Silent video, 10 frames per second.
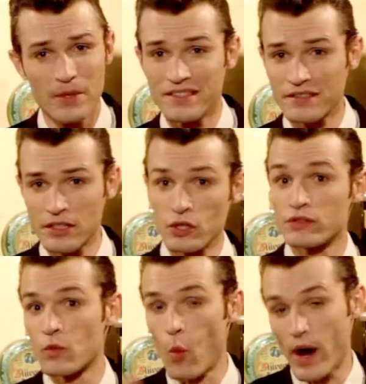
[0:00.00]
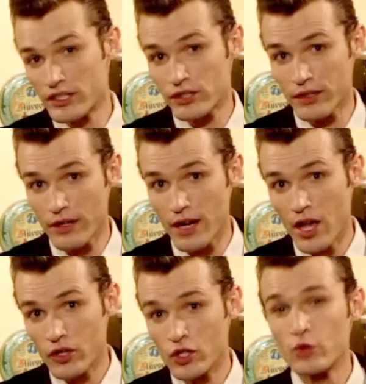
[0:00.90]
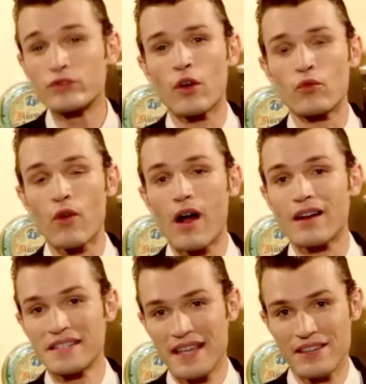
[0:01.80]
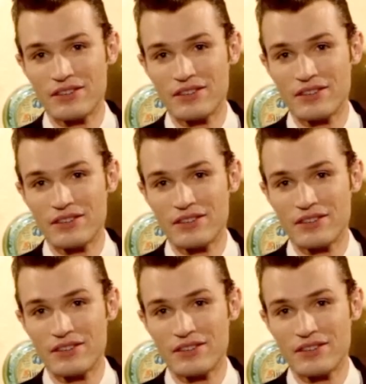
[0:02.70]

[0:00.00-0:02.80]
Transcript: but instead of using white sugar, use a raw cane